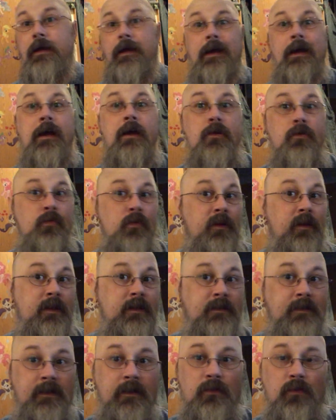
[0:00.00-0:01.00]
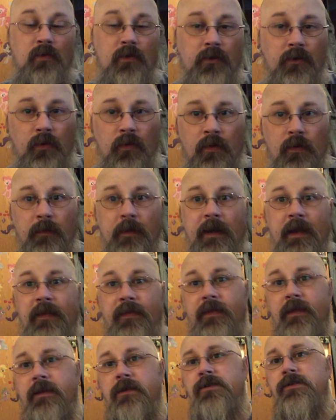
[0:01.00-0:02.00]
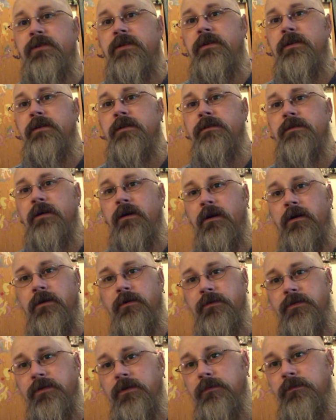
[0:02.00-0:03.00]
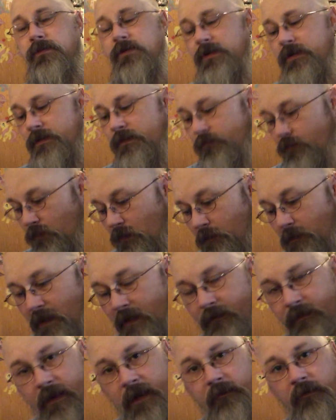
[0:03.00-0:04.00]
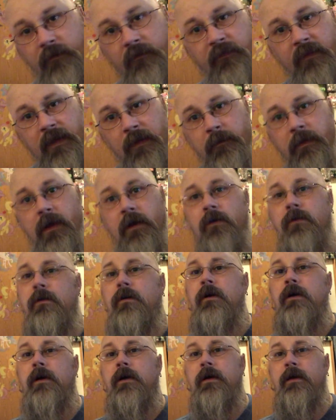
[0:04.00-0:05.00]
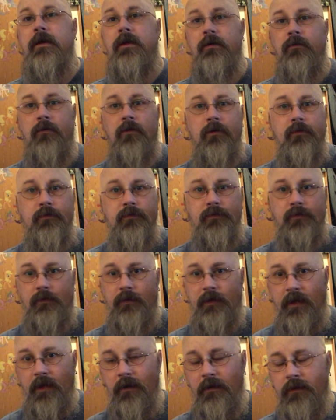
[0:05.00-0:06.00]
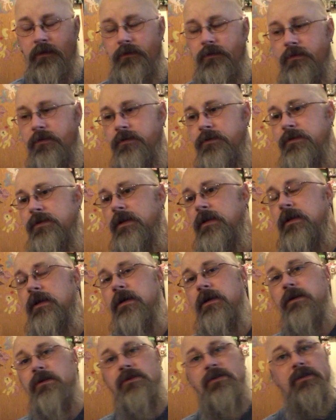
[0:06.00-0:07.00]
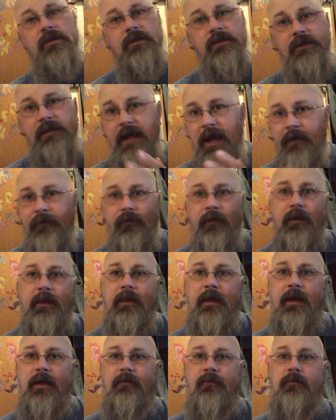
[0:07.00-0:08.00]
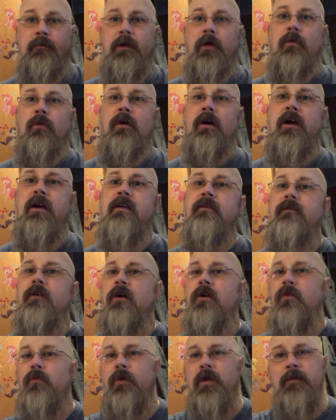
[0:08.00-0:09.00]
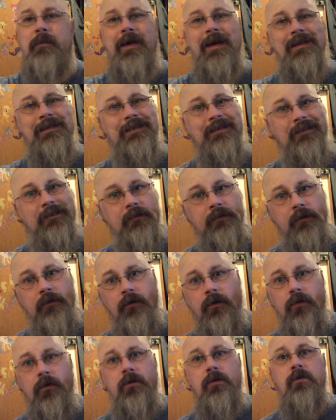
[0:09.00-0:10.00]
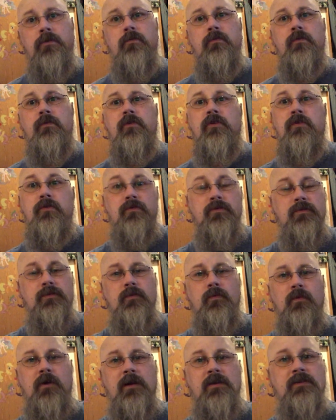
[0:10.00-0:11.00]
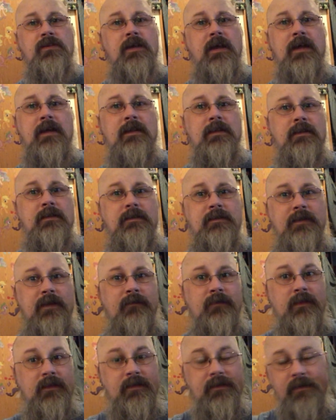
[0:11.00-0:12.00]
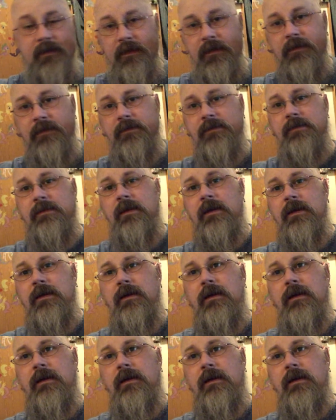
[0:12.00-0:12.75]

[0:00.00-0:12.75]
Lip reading: I really dig Wonder Woman. I think she is awesome. She's one of my favorite female heroes or characters. She's definitely that for my wife, all the way back to Linda Carter when we used to watch that in the 76.